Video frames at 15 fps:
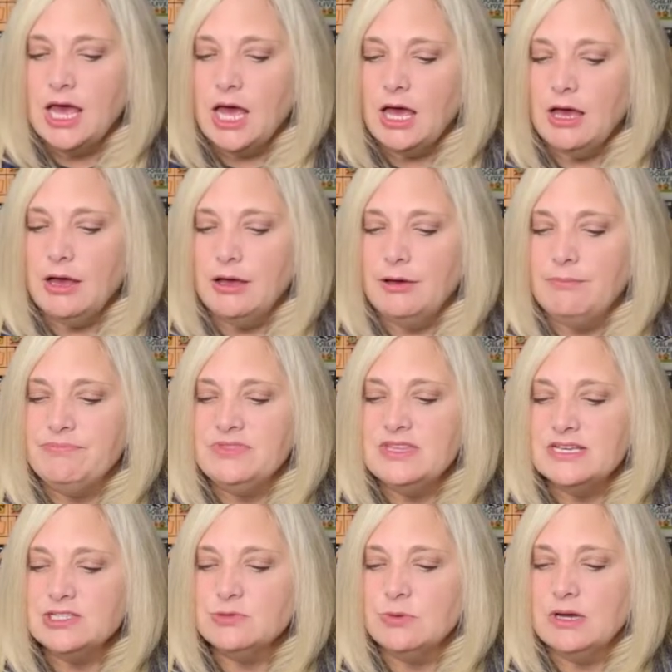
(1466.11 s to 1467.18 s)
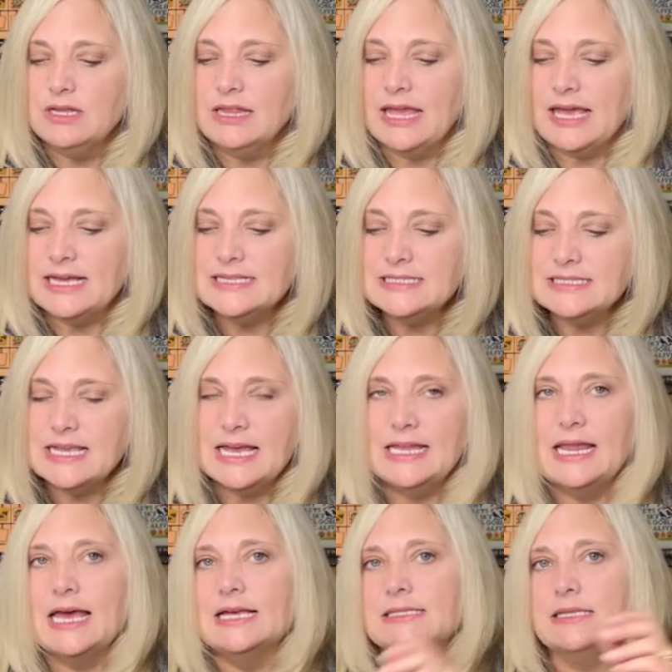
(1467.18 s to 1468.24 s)
Um, this one, like I said,
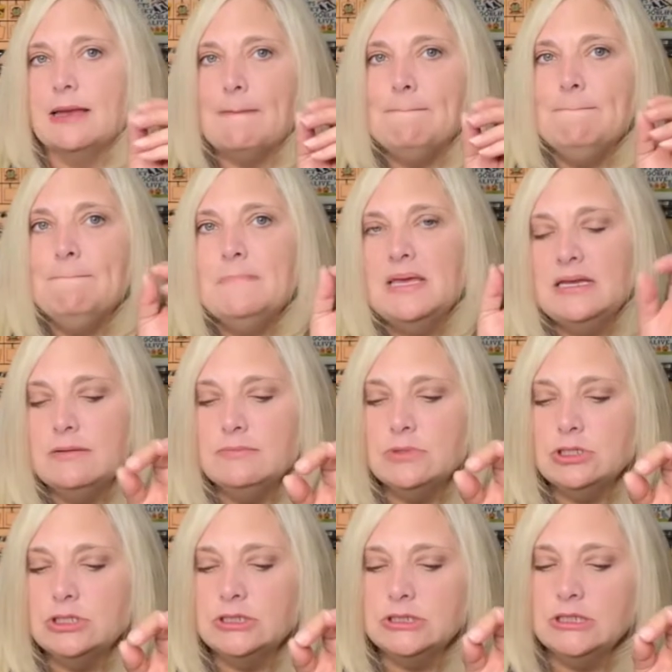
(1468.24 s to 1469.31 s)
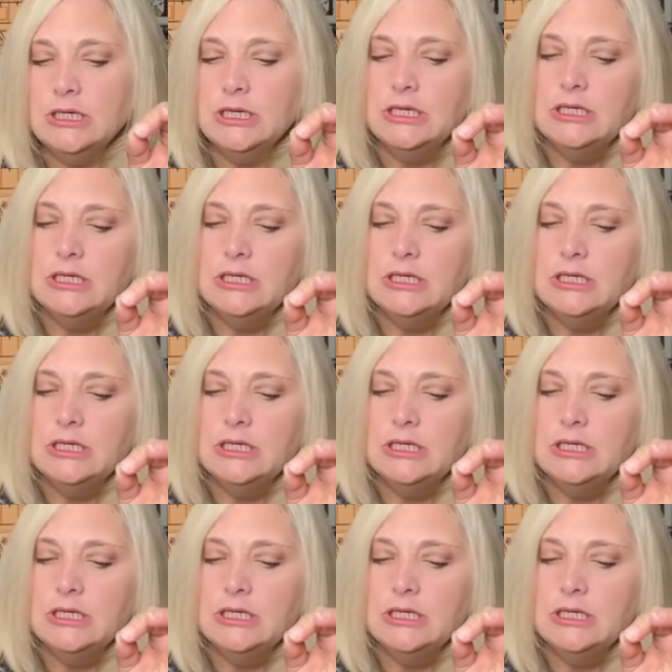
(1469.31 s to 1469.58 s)
has a minimal,